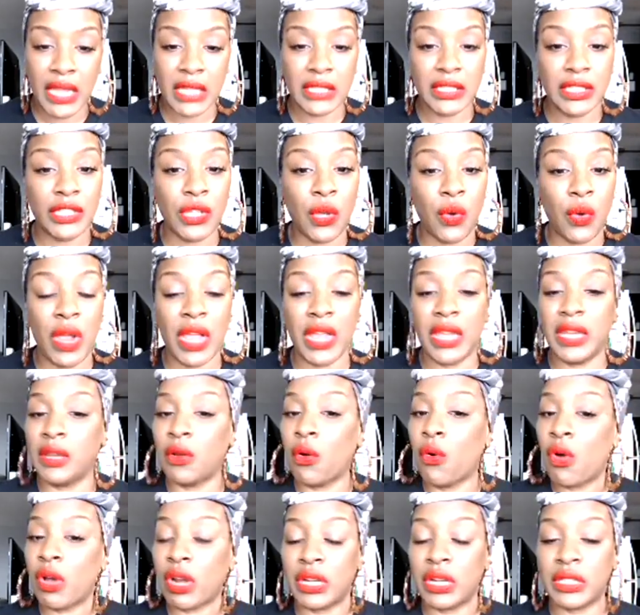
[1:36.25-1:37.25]
And so in
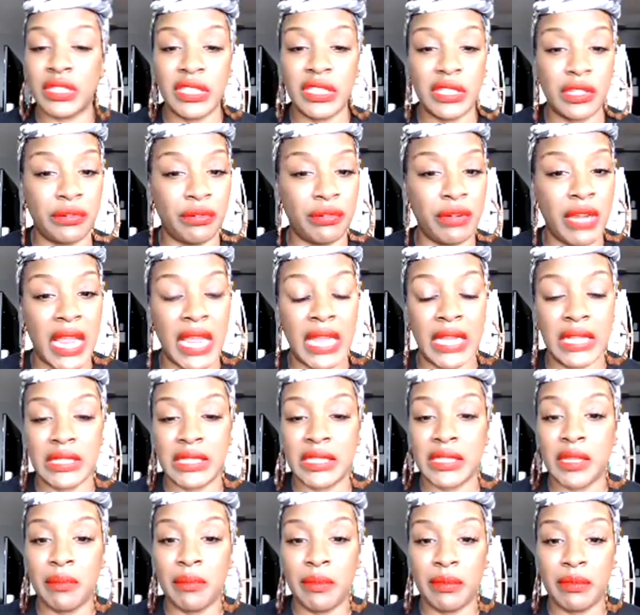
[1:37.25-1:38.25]
order to create
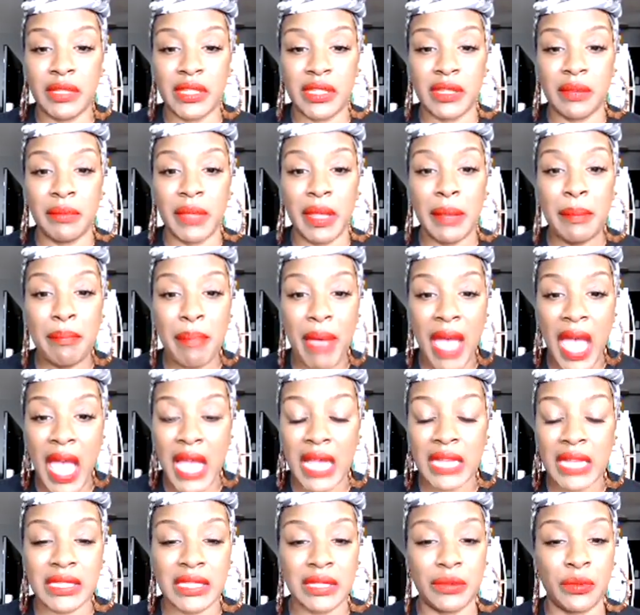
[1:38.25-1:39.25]
some
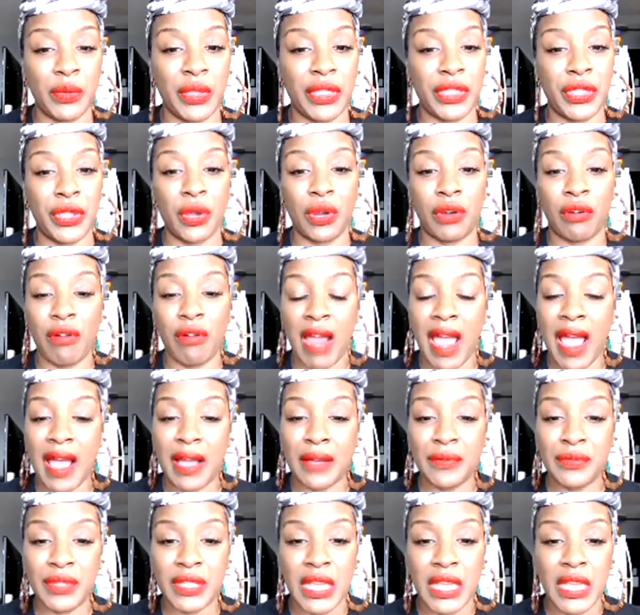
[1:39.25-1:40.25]
impact with your
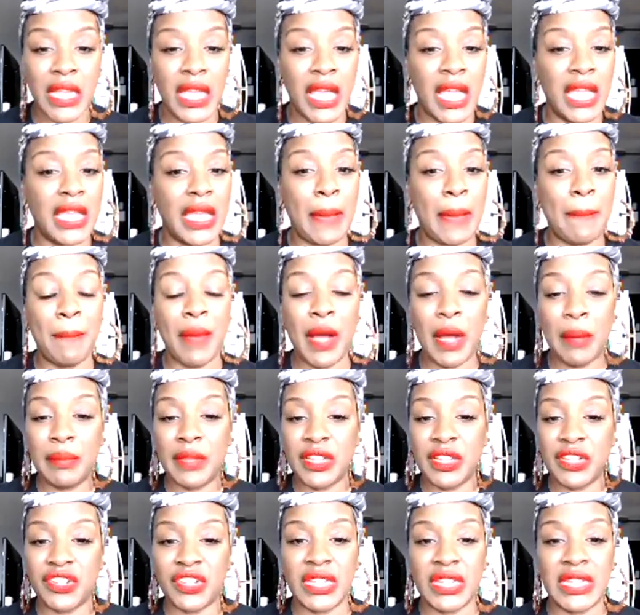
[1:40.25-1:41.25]
craft and get
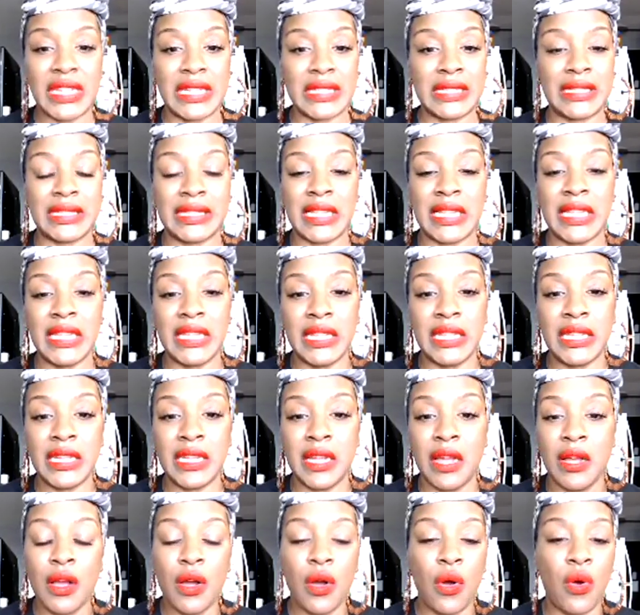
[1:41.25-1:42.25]
published and get seen
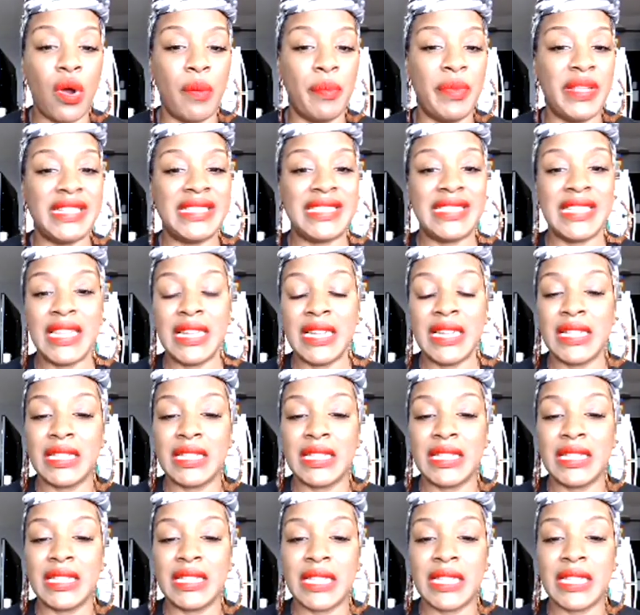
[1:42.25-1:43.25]
or be seen as
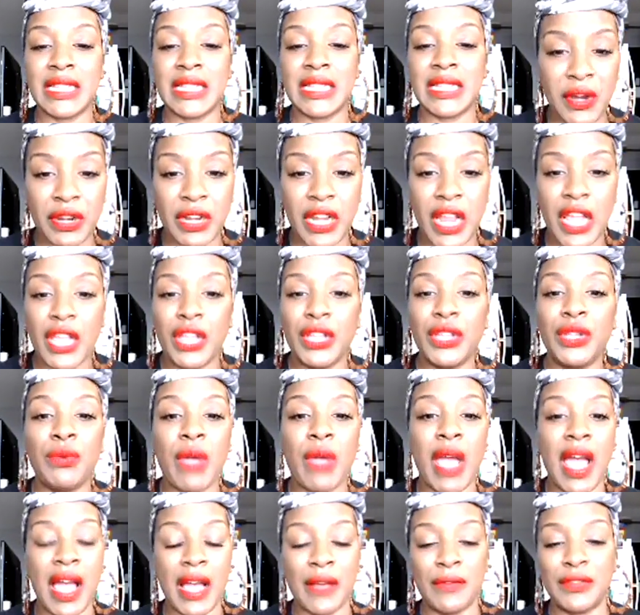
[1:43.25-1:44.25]
an expert, you
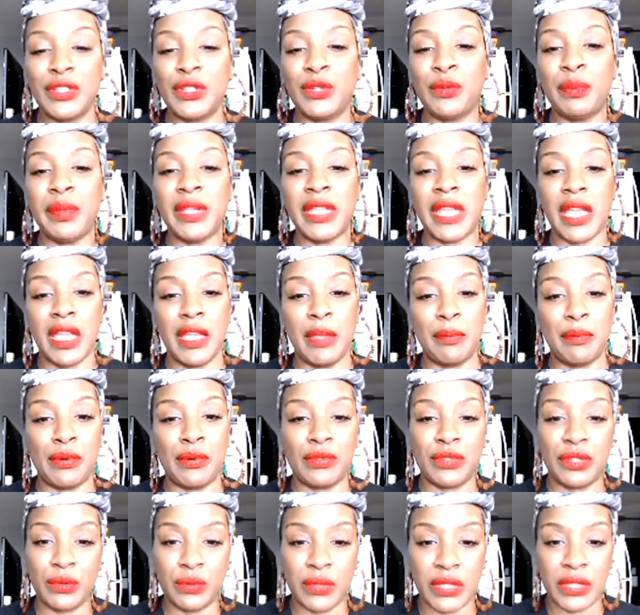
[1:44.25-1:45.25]
have to be able
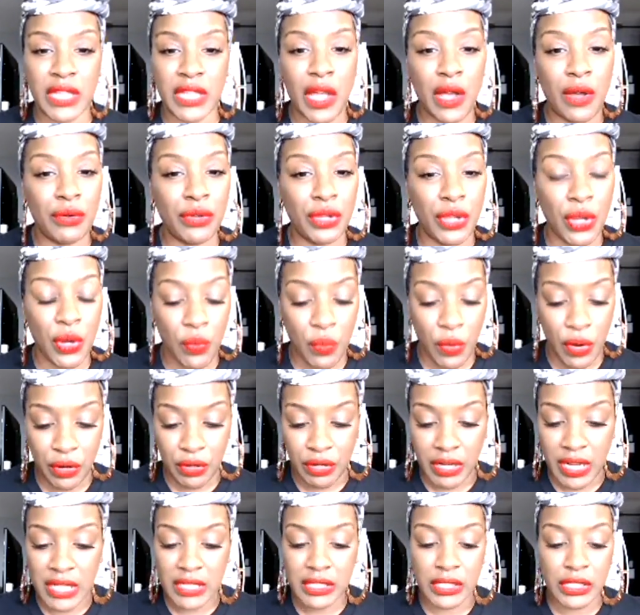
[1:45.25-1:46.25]
to sell your
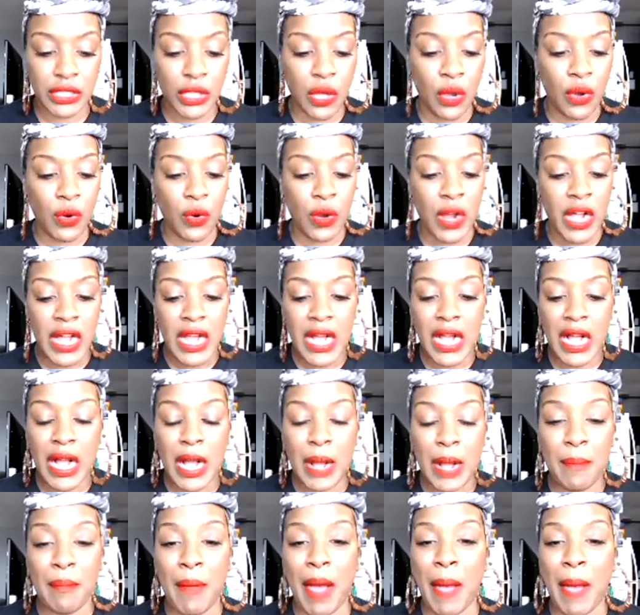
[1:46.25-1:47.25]
work. And so
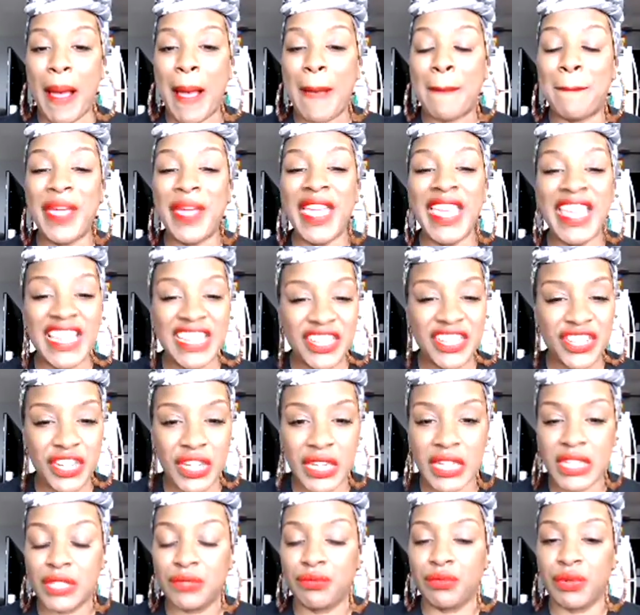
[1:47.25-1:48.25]
a pitch
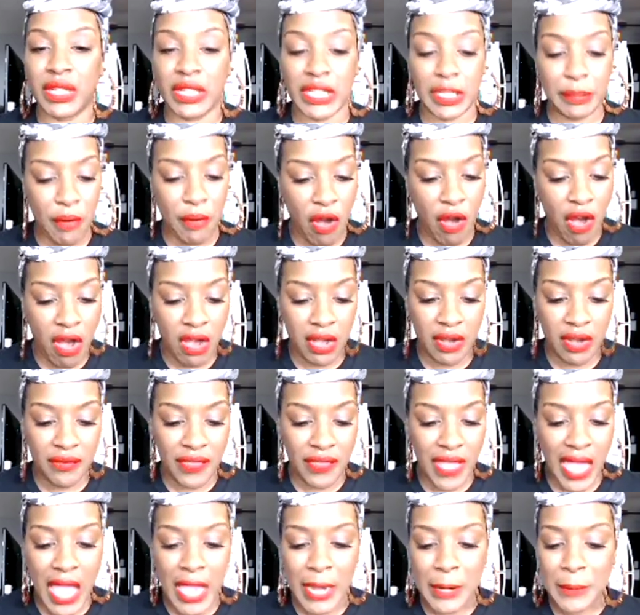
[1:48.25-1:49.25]
is really part of
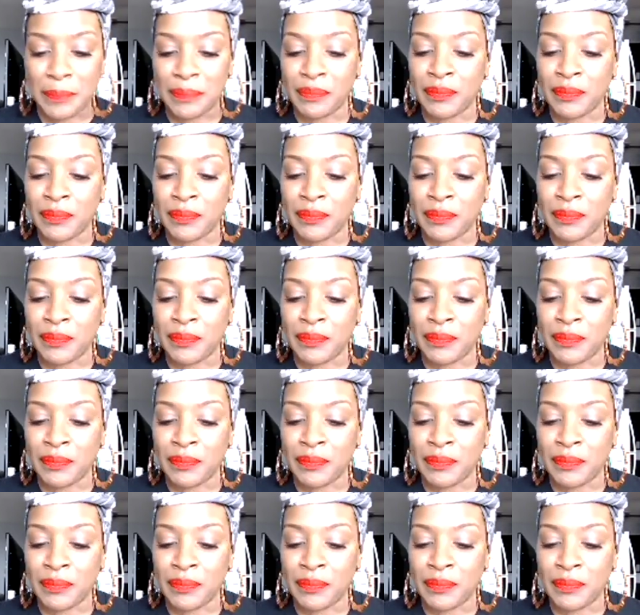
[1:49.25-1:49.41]
that.